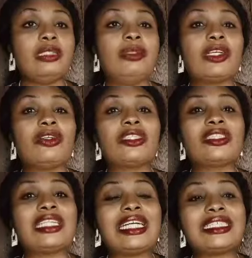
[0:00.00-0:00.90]
Because
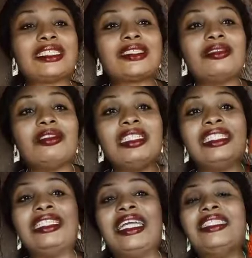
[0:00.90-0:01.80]

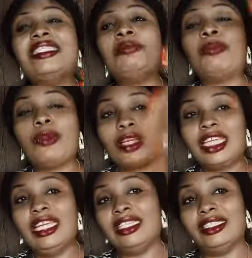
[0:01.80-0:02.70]
there is a
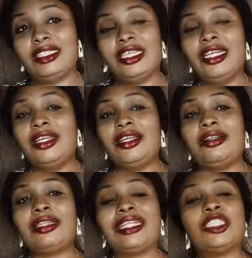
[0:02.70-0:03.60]
blockage
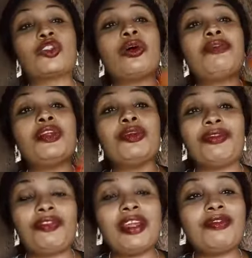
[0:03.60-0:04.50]
that is covering your
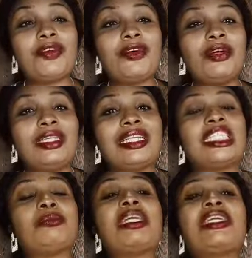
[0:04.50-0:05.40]
favor, that
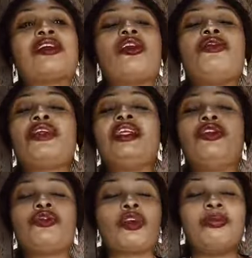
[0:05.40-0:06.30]
is covering you
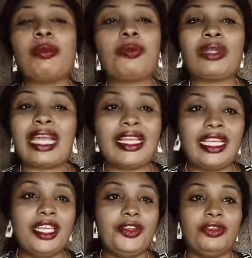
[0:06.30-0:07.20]
from people
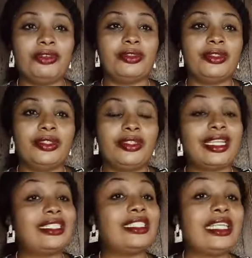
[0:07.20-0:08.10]
liking you.
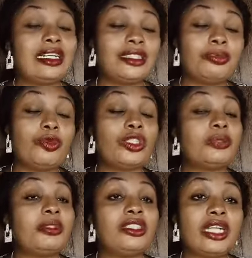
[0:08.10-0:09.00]
That is what
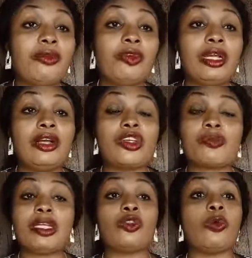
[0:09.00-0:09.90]
spiritual
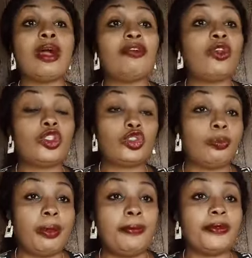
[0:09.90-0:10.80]
husband or wife does to
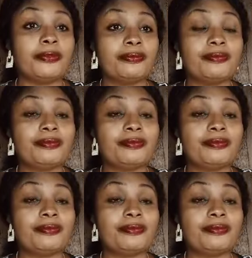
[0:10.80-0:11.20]
people.